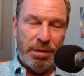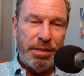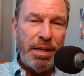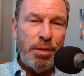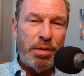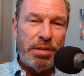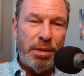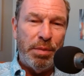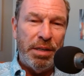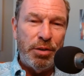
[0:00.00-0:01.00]
I'll tell you what
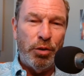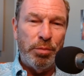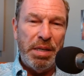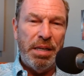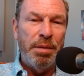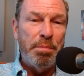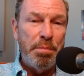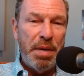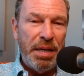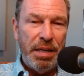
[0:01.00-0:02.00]
somebody told me
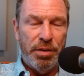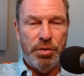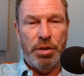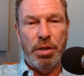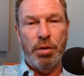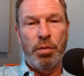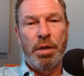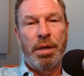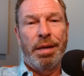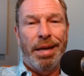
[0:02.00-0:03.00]
many years ago,
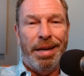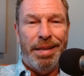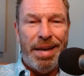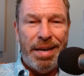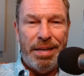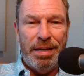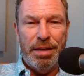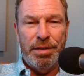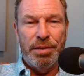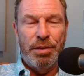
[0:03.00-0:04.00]
and that
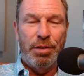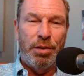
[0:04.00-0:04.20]
is,